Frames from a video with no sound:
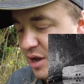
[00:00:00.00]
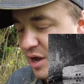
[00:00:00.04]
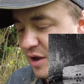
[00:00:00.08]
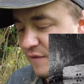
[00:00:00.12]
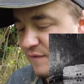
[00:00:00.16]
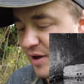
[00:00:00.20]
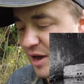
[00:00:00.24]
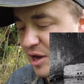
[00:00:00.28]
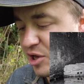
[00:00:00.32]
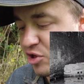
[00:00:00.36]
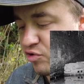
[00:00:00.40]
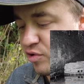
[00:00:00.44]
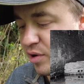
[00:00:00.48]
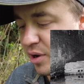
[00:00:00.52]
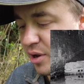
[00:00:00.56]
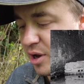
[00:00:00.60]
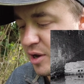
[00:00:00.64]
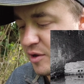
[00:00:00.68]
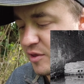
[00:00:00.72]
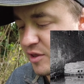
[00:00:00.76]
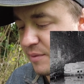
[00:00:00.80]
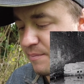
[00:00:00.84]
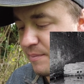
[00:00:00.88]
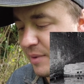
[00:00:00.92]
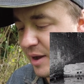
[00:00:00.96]
They
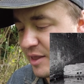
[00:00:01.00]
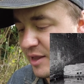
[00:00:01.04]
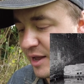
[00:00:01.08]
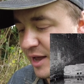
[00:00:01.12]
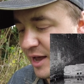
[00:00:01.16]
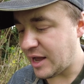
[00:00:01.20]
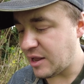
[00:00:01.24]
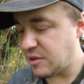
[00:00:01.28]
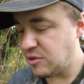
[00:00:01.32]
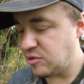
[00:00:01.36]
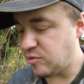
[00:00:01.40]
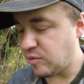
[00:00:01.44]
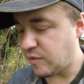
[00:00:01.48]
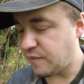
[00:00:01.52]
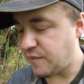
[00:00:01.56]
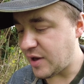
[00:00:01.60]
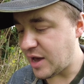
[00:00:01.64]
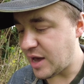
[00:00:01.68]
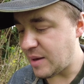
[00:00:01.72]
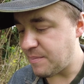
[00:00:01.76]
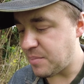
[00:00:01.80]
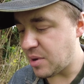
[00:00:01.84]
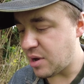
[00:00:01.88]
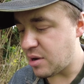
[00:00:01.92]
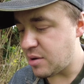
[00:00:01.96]
tried to manhandle
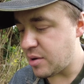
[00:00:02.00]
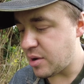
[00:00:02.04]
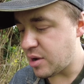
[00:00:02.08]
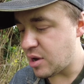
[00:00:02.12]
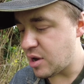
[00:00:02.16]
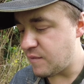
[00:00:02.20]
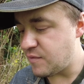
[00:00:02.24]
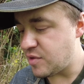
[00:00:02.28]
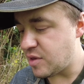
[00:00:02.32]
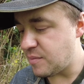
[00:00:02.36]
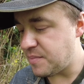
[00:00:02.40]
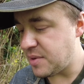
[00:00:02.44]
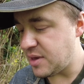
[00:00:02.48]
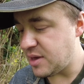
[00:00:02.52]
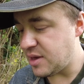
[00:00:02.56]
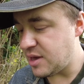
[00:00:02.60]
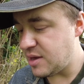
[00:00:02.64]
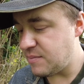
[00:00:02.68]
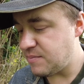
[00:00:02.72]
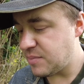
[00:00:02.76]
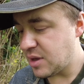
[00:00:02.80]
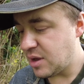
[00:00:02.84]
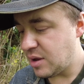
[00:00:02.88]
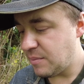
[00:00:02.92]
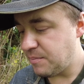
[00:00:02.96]
their boat over the
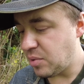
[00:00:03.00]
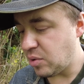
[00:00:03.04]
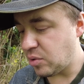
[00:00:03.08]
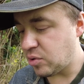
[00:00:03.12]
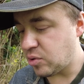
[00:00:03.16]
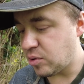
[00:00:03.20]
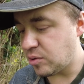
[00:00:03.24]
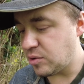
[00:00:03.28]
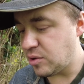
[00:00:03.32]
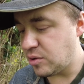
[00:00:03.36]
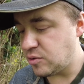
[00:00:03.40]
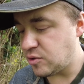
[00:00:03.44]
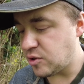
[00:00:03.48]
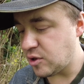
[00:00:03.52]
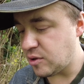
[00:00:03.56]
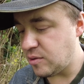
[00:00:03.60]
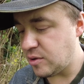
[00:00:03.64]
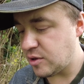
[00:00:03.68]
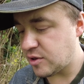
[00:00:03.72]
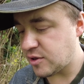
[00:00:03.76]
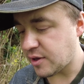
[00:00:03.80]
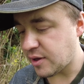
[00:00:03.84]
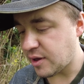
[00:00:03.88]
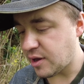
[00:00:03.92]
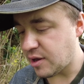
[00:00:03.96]
beam but couldn't do
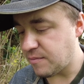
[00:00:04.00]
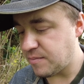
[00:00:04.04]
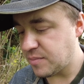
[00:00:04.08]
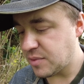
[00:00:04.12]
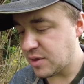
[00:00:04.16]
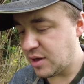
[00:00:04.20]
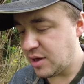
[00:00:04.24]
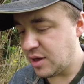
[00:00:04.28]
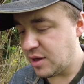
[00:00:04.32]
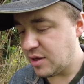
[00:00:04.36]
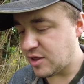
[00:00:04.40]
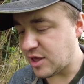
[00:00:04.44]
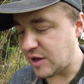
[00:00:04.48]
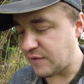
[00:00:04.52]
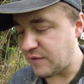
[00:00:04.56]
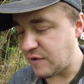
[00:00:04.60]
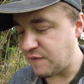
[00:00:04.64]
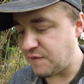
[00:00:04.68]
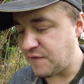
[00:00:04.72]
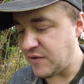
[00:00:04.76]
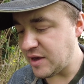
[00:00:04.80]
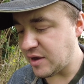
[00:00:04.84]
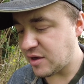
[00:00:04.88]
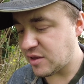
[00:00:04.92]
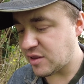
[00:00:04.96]
so, so they
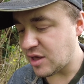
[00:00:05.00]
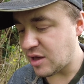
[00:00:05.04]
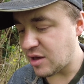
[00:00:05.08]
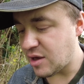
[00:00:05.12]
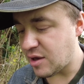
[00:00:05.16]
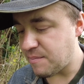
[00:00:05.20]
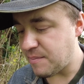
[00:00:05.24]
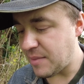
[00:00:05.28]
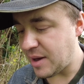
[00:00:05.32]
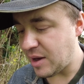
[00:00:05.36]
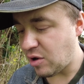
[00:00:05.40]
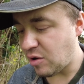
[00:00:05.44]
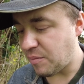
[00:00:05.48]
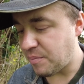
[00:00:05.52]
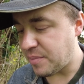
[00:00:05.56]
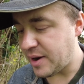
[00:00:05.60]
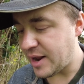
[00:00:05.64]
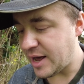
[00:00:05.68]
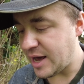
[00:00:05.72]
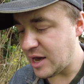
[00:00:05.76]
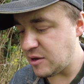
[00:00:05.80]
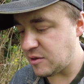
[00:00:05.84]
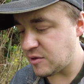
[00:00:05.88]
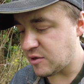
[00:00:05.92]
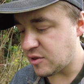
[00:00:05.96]
fixed a metal
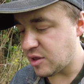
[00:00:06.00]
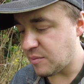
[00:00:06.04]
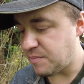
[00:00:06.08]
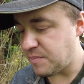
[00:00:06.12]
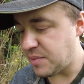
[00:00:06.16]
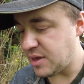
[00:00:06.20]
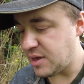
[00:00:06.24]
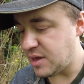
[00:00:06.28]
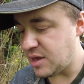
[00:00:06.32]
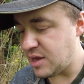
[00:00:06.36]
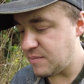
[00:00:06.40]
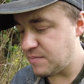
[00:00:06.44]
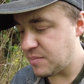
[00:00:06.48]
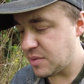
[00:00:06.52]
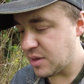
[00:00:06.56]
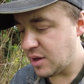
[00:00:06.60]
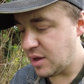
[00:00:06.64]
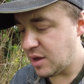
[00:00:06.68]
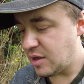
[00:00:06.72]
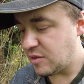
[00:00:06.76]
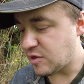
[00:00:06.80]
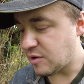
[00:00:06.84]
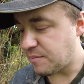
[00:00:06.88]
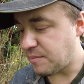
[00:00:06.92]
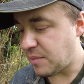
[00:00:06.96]
plate to the beam
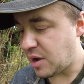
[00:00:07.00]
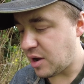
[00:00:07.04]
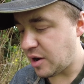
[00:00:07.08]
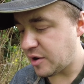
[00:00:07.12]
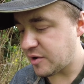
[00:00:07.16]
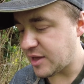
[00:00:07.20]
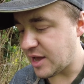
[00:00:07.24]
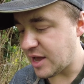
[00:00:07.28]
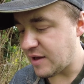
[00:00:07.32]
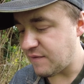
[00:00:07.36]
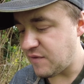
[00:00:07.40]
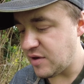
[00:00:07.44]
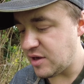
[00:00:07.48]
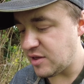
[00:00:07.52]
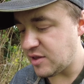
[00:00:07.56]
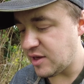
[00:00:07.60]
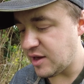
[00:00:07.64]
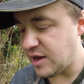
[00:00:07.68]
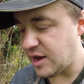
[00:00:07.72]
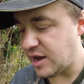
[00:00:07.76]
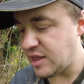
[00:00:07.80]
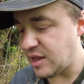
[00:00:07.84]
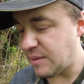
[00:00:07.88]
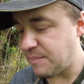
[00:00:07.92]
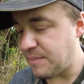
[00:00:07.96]
to mark their
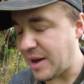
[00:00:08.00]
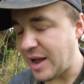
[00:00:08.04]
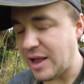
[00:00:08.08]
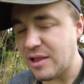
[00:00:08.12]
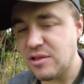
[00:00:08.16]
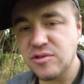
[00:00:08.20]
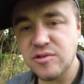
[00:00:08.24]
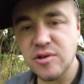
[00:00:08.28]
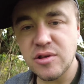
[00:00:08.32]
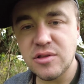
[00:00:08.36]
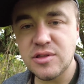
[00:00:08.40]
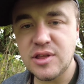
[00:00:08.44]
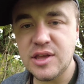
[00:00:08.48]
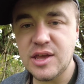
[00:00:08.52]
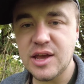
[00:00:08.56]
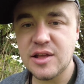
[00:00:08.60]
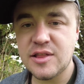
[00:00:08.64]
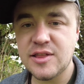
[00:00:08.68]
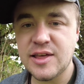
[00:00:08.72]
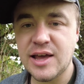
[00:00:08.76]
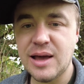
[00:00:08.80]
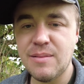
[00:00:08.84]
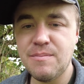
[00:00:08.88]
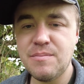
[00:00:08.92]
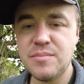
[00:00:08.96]
visit and abandoned the
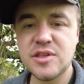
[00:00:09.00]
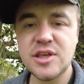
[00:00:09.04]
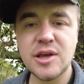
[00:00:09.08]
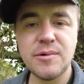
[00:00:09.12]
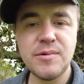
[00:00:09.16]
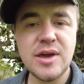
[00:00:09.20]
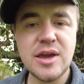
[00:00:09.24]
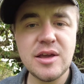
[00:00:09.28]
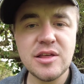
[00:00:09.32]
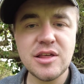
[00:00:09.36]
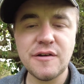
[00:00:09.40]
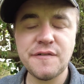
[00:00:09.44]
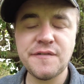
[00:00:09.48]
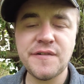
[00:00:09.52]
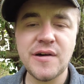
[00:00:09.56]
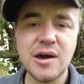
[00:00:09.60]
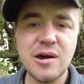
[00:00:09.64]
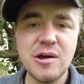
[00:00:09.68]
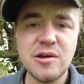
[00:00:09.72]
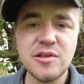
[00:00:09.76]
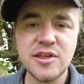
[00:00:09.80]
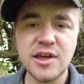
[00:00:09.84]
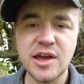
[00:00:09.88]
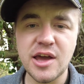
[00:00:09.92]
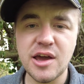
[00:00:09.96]
attempt. So here's a
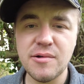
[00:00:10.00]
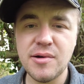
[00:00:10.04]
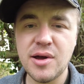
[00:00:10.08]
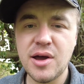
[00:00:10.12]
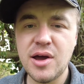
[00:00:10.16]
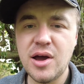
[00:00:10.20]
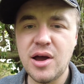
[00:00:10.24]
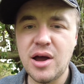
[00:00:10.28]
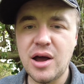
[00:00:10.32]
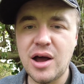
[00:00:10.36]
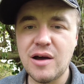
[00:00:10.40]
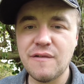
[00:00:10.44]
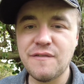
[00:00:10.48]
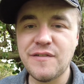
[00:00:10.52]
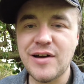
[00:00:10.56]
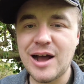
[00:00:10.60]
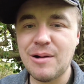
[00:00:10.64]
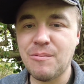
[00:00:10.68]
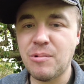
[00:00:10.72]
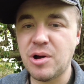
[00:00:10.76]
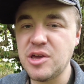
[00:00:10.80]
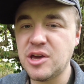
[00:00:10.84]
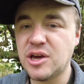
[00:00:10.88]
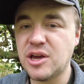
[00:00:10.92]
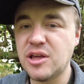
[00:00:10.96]
photo of that,
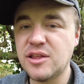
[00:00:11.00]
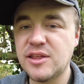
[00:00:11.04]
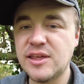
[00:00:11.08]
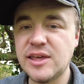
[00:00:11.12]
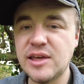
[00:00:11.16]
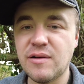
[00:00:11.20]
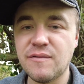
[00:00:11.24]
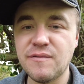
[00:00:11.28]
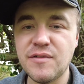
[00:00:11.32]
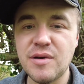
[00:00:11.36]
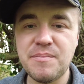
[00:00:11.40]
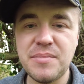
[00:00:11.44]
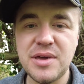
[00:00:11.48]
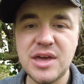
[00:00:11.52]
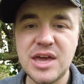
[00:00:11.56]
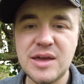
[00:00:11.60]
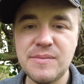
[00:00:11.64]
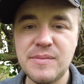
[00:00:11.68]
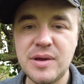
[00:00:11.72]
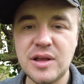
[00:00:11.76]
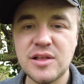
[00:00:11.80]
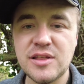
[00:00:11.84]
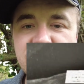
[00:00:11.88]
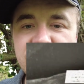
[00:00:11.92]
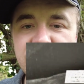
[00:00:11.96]
what you can see on the
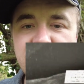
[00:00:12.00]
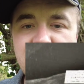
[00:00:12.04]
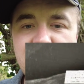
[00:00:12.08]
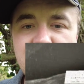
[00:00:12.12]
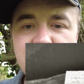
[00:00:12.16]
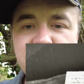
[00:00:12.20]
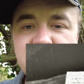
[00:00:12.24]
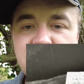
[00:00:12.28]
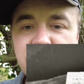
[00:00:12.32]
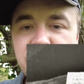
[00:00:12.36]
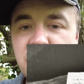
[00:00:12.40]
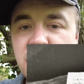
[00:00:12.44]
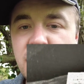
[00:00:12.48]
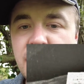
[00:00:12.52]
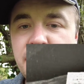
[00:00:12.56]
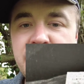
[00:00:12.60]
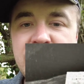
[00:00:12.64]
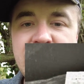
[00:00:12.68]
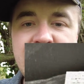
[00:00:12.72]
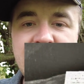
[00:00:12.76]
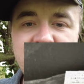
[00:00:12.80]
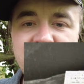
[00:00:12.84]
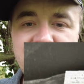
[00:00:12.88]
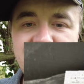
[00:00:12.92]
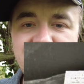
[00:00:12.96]
beam itself. They put a
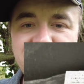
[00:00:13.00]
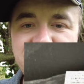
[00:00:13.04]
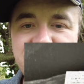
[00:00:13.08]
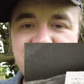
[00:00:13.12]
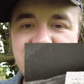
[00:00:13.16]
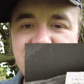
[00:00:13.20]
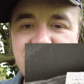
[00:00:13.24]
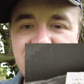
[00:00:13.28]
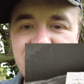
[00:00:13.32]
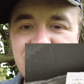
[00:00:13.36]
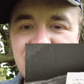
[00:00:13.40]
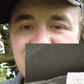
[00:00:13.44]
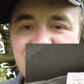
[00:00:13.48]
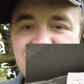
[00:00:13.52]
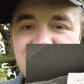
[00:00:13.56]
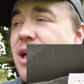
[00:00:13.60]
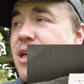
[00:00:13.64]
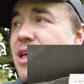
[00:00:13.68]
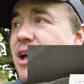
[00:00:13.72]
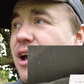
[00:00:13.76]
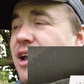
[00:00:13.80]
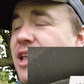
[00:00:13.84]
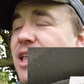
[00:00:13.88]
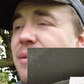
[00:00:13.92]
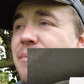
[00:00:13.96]
plaque on there.
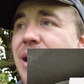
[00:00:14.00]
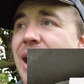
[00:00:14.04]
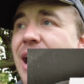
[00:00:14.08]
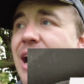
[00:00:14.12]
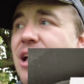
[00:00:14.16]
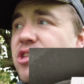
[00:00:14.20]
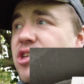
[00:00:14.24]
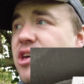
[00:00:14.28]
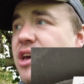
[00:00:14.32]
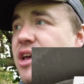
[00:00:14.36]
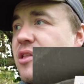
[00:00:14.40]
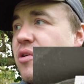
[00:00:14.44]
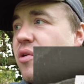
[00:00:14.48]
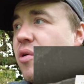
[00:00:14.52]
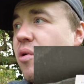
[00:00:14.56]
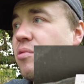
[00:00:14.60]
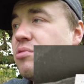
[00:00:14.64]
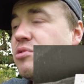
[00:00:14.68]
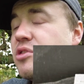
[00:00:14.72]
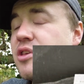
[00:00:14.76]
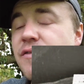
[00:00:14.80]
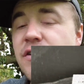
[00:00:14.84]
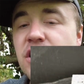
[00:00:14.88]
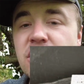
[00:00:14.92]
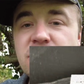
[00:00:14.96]
You can imagine
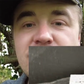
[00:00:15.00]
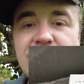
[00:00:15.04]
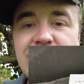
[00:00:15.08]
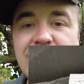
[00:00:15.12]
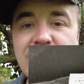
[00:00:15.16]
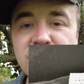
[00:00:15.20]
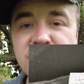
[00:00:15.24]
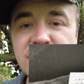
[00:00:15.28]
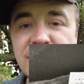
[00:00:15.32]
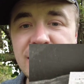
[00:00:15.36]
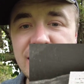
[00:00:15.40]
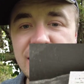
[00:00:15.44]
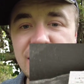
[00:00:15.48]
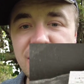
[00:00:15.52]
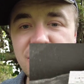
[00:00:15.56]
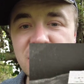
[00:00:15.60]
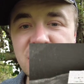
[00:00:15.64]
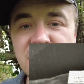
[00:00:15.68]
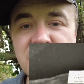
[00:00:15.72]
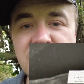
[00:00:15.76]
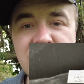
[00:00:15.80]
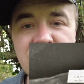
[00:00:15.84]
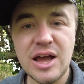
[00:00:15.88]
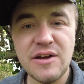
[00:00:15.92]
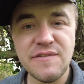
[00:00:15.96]
under the ground now
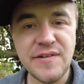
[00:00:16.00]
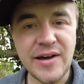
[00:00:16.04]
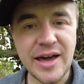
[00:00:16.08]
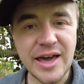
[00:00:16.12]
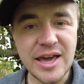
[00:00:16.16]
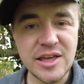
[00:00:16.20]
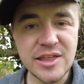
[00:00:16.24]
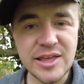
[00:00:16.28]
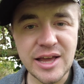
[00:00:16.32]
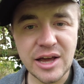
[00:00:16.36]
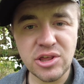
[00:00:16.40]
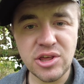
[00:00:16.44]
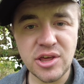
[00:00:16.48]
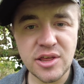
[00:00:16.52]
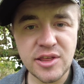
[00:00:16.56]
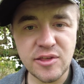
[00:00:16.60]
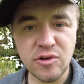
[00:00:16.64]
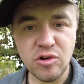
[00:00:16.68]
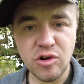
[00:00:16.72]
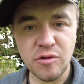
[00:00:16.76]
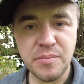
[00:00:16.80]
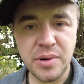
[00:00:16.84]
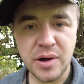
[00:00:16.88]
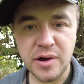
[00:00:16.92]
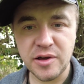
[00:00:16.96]
that is actually
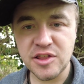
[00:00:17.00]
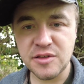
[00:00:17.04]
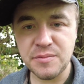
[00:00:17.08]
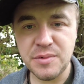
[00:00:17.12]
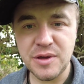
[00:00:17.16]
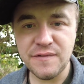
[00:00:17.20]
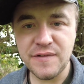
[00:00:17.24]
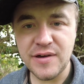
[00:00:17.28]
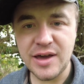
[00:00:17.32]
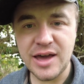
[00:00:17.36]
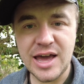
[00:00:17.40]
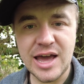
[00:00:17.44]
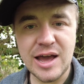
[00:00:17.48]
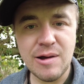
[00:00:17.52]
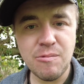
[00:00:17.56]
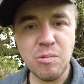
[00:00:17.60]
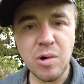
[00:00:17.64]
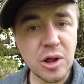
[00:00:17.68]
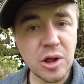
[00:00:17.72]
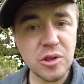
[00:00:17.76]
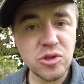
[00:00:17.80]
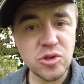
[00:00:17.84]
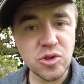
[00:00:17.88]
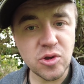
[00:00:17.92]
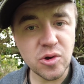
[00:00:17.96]
still possibly there.
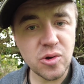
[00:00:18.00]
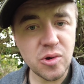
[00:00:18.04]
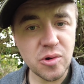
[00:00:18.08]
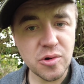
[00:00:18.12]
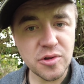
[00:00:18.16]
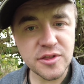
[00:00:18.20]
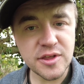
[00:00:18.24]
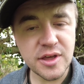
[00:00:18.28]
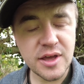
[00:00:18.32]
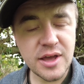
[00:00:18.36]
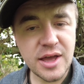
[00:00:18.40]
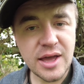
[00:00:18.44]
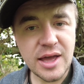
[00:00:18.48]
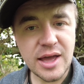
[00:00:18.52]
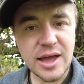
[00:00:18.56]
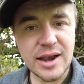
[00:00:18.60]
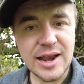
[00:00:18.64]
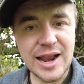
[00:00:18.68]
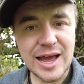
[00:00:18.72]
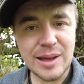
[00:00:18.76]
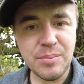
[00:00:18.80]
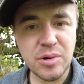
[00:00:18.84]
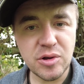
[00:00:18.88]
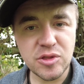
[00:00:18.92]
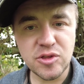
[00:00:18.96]
What does
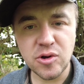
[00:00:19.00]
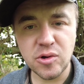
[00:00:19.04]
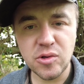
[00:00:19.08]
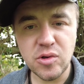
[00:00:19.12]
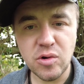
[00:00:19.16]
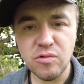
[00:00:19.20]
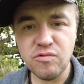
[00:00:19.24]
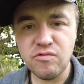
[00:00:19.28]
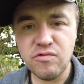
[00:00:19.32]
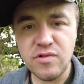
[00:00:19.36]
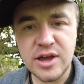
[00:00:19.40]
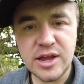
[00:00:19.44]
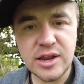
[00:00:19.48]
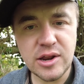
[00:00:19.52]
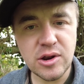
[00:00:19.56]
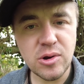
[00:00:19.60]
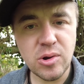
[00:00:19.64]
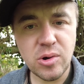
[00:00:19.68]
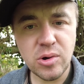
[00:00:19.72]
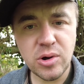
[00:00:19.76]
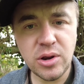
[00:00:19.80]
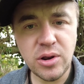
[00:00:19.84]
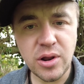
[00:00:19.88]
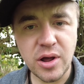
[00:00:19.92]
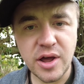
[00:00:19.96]
Lapal Tunnel really
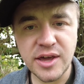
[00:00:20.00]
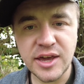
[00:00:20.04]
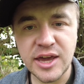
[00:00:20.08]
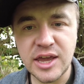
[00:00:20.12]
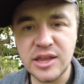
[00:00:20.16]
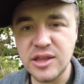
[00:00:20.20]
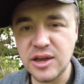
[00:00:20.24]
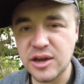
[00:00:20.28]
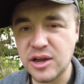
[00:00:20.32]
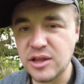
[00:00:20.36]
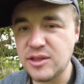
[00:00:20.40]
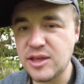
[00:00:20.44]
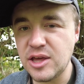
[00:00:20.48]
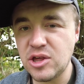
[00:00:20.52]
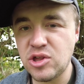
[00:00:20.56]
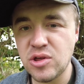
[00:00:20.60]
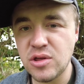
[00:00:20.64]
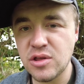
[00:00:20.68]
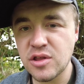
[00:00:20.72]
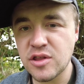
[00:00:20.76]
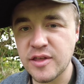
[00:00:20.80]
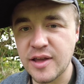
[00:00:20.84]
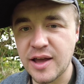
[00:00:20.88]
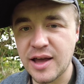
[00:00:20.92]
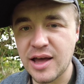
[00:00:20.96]
look like in the
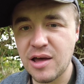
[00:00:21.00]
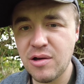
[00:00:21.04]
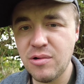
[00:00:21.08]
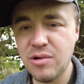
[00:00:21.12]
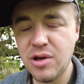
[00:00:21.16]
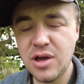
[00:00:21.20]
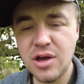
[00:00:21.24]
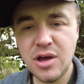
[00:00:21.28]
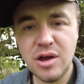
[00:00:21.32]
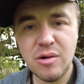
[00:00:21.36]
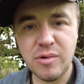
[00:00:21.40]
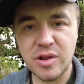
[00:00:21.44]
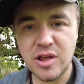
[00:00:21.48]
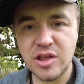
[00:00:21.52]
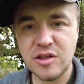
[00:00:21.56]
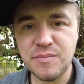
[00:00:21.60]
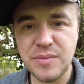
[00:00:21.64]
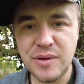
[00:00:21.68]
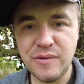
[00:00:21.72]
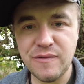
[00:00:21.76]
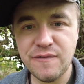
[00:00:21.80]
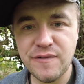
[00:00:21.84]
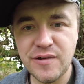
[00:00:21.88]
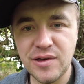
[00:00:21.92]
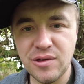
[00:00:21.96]
conditions now when it's
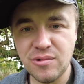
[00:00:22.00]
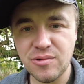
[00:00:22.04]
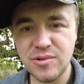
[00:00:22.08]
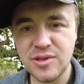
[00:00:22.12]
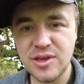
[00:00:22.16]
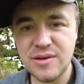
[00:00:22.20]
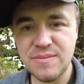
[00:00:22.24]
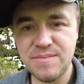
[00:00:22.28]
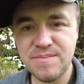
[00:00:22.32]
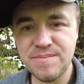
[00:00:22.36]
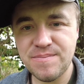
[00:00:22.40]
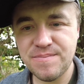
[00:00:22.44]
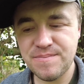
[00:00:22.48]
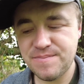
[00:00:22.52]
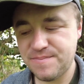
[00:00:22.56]
been filled in?